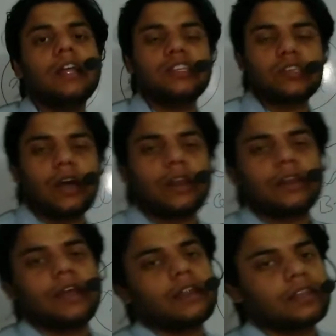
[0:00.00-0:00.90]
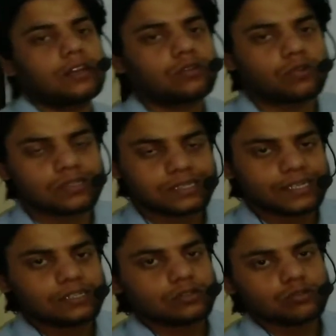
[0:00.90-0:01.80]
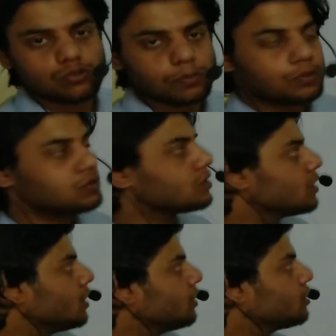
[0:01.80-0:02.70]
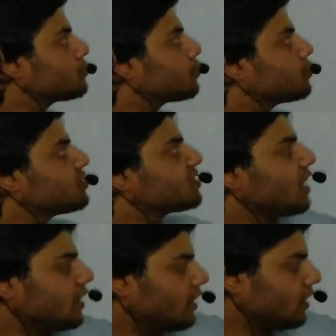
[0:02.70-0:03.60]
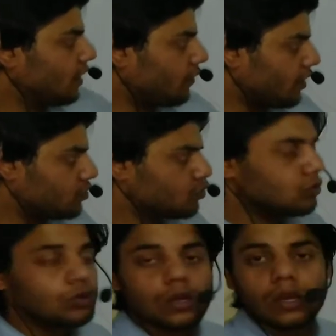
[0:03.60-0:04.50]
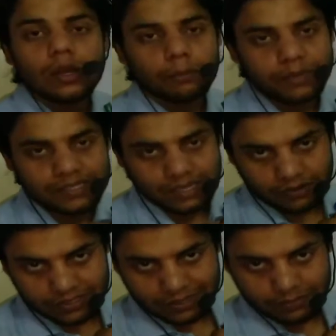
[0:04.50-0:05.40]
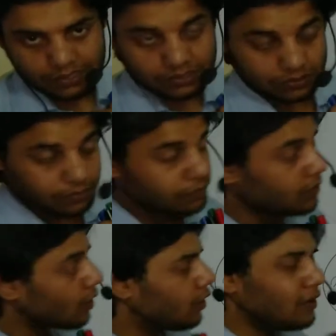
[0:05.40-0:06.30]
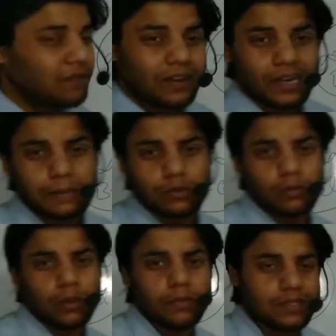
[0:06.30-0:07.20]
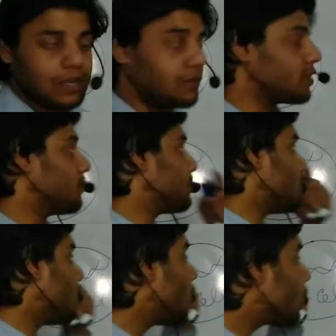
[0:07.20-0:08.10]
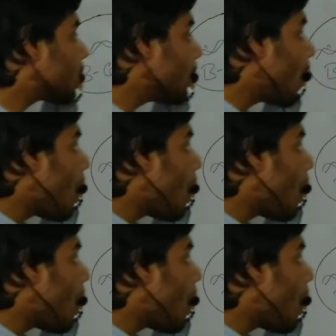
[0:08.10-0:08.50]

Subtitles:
This RNA are then translated into protein. These proteins are then give rise to B cell receptors. Different types of the B cell receptor. Okay.